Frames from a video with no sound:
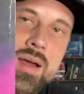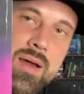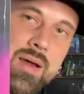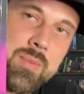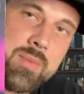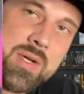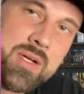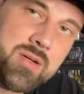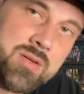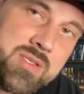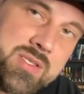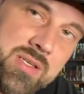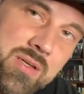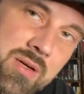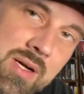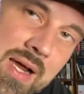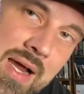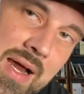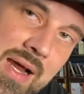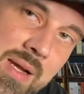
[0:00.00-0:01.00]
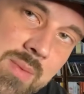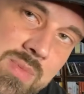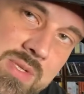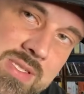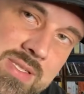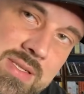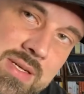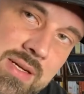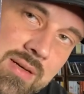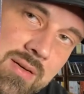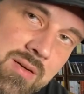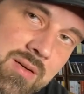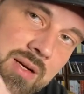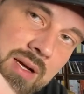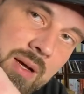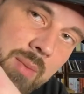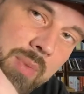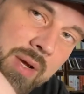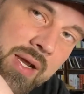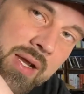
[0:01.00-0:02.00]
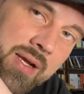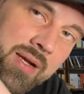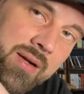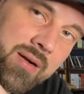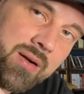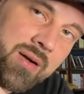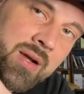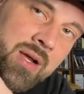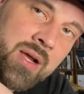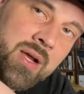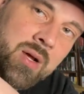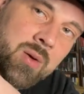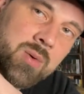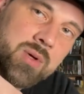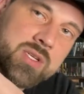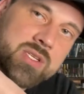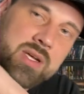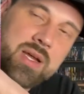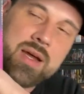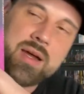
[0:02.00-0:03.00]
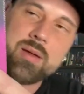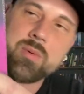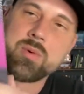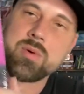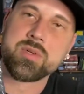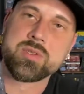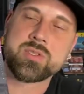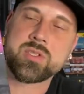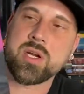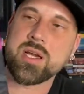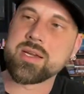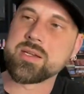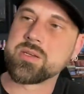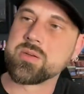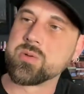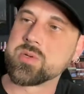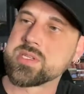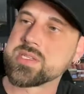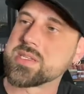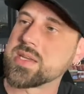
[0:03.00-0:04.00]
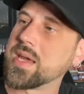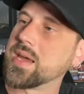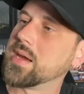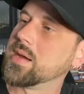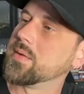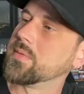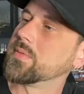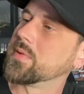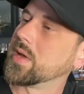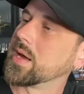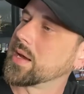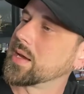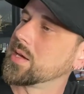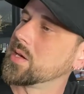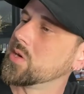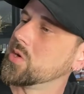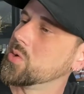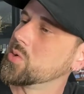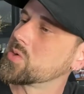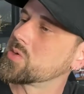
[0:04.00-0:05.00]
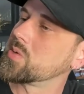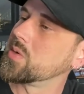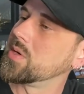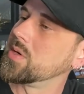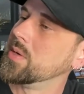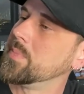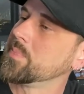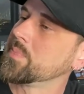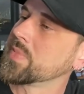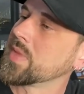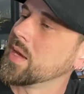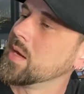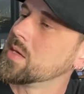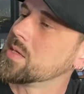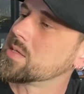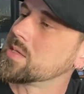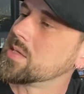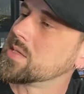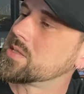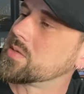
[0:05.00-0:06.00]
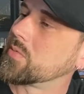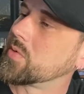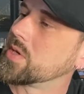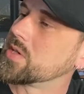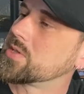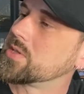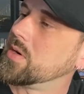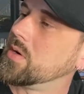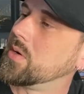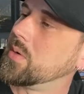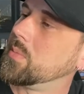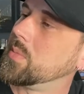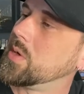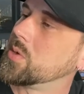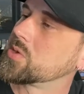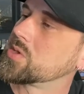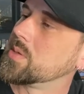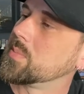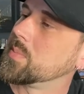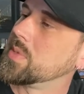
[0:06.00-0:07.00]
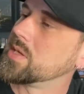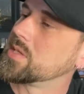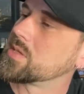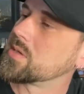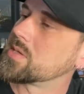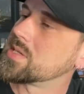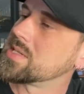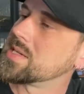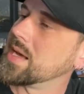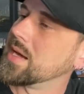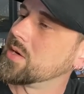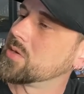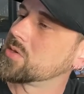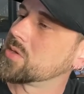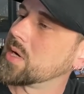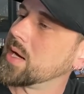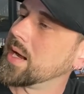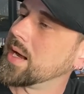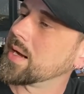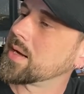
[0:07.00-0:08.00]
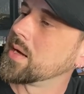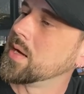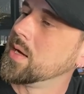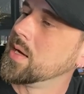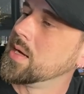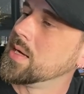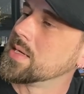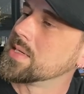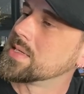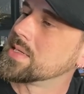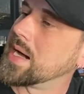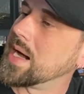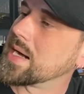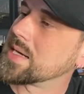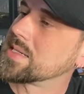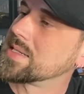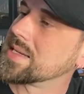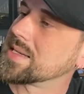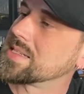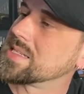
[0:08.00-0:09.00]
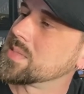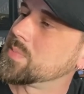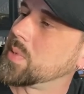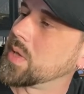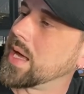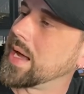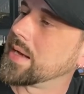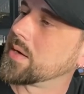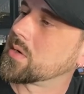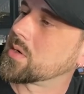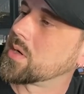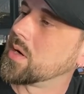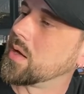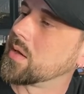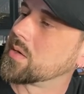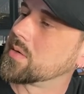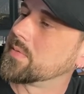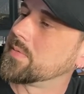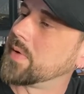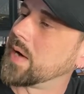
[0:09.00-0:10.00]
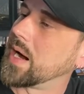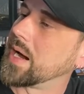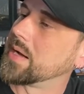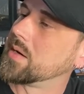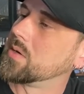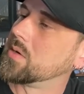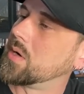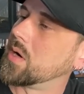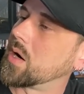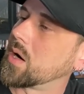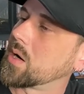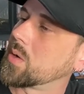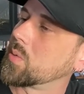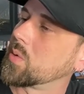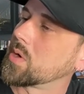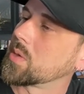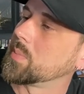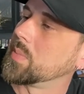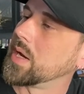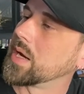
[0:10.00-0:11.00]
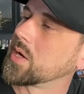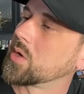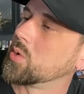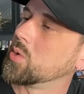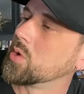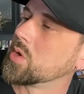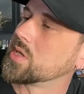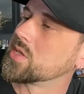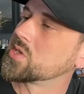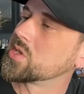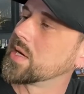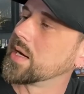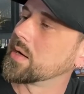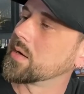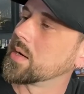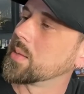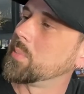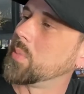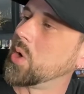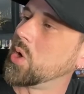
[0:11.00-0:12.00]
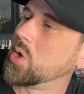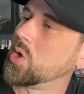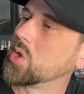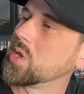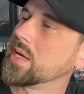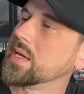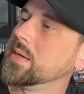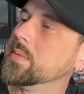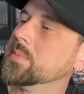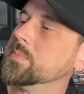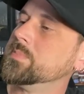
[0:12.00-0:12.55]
Here's your hype sticker up here, which I will try to save like usual. This is the original motion picture soundtrack. Toxic Splatter Colored Vinyl, artwork by Ghoulish Gary Polin.